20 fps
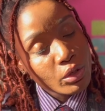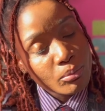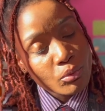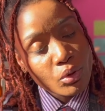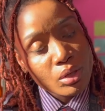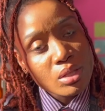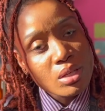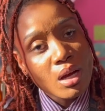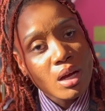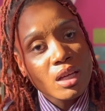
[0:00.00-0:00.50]
more
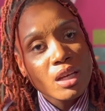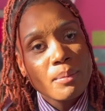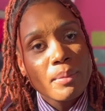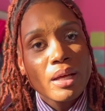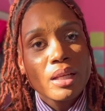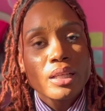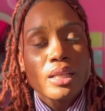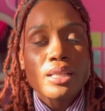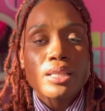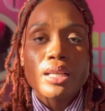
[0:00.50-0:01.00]
talking about
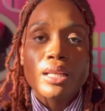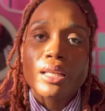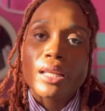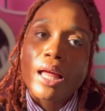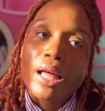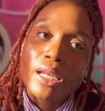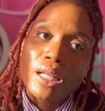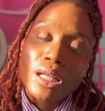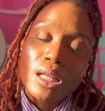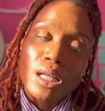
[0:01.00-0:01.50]
Lisa and
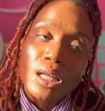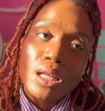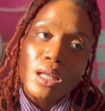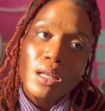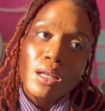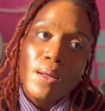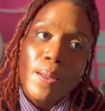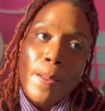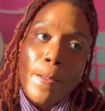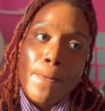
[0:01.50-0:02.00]

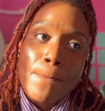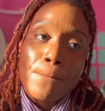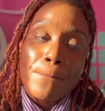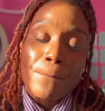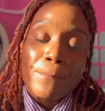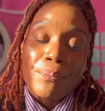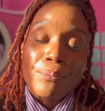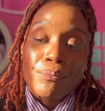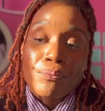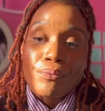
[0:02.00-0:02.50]
Lenny.
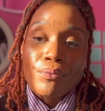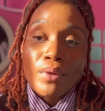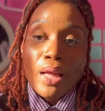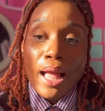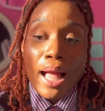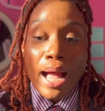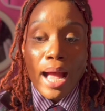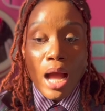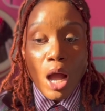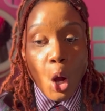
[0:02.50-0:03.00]

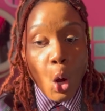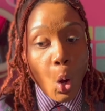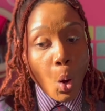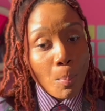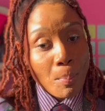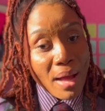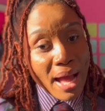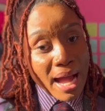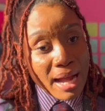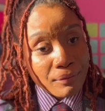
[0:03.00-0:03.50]
I
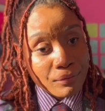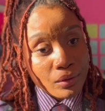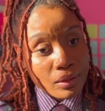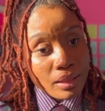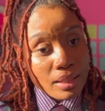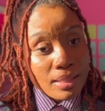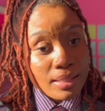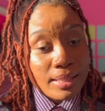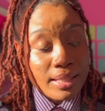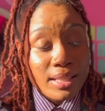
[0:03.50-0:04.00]
hope after
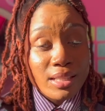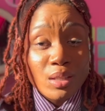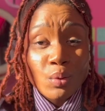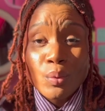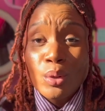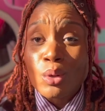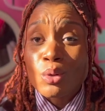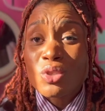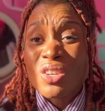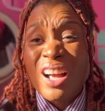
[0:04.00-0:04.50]
this season we
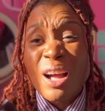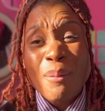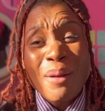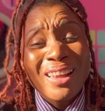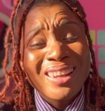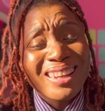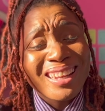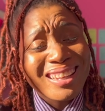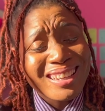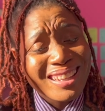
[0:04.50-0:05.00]
don't talk about
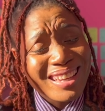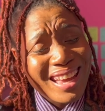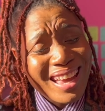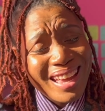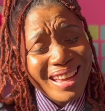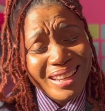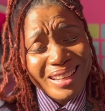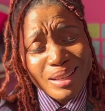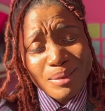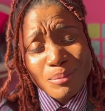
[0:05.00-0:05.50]
Lenny
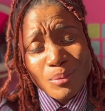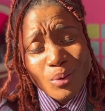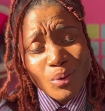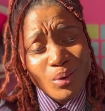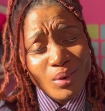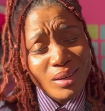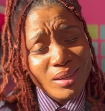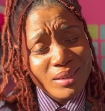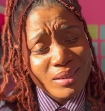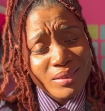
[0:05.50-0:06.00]

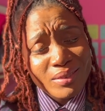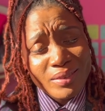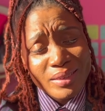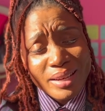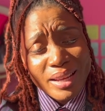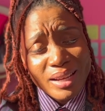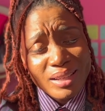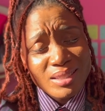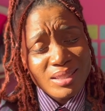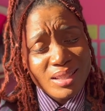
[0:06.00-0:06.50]
anymore for
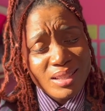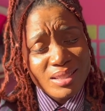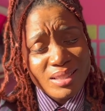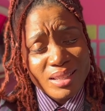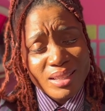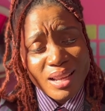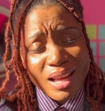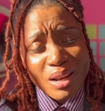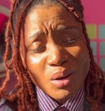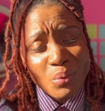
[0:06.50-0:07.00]
next
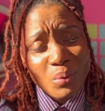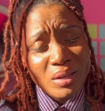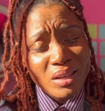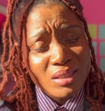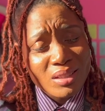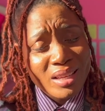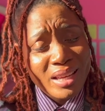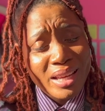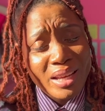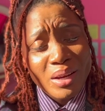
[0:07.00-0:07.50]
season. I don't want
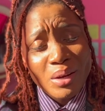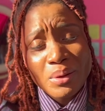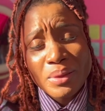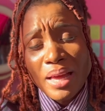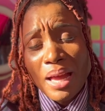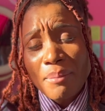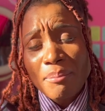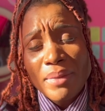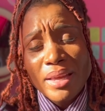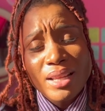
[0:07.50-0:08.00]
to hear
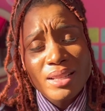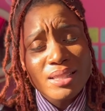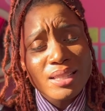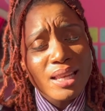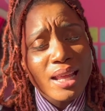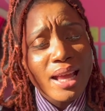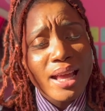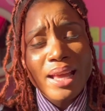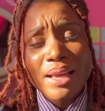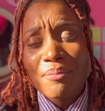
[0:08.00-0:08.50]
that man's
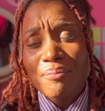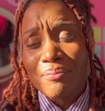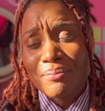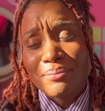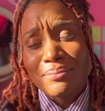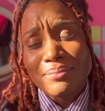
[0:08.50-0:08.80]
name